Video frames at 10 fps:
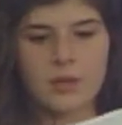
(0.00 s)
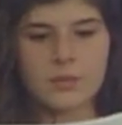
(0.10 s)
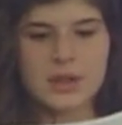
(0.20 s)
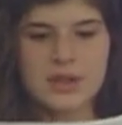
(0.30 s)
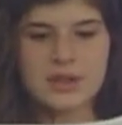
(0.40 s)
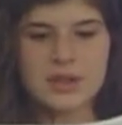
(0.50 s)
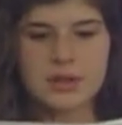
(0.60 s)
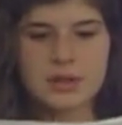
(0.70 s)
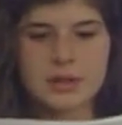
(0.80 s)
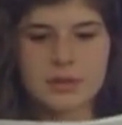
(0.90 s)

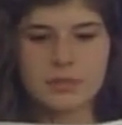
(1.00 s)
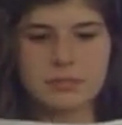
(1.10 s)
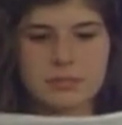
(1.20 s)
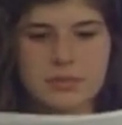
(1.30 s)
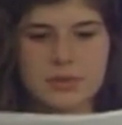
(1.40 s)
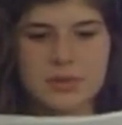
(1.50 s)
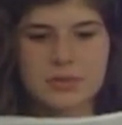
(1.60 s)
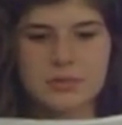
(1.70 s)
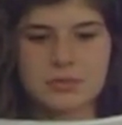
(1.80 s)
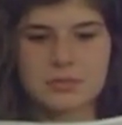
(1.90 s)
Mrs.
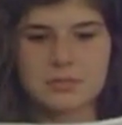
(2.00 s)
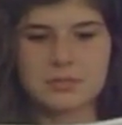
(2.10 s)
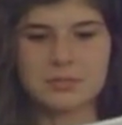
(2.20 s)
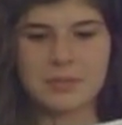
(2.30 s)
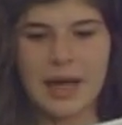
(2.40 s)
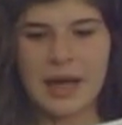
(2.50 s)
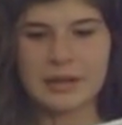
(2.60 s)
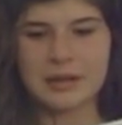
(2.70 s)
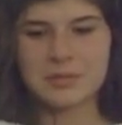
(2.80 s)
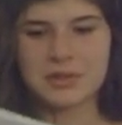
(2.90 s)

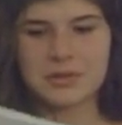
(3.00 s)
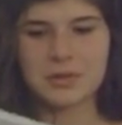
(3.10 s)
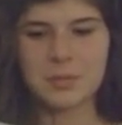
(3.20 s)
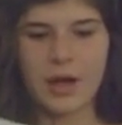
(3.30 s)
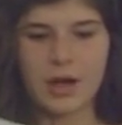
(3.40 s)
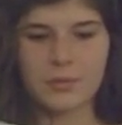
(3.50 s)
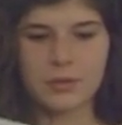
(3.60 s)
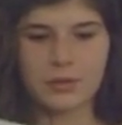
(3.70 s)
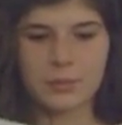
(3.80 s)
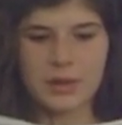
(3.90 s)
Mack and Mr. DeBlock
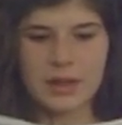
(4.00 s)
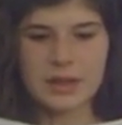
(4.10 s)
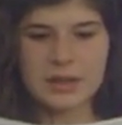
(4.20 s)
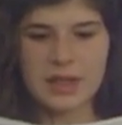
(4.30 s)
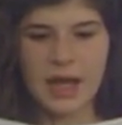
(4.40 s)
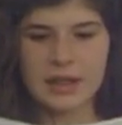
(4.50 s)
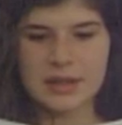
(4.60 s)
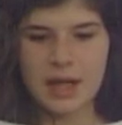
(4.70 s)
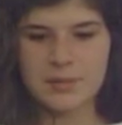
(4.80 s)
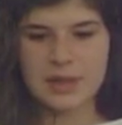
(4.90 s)
will be in tie
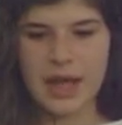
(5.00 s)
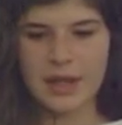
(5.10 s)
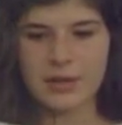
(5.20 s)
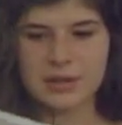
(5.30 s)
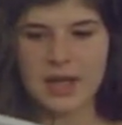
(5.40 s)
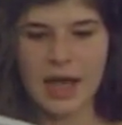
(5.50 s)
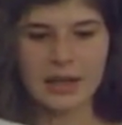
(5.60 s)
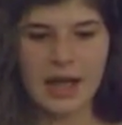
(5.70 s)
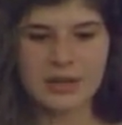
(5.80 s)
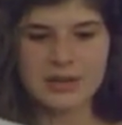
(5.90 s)
time today. Their
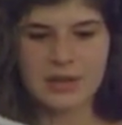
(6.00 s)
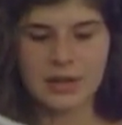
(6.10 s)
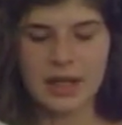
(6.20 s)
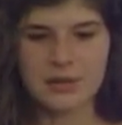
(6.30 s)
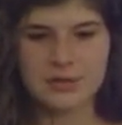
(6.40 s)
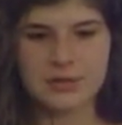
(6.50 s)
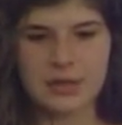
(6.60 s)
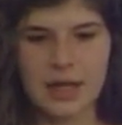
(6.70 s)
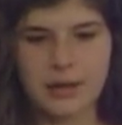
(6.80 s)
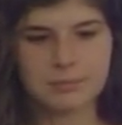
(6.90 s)
tie classes are canceled
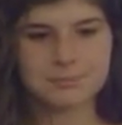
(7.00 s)
today.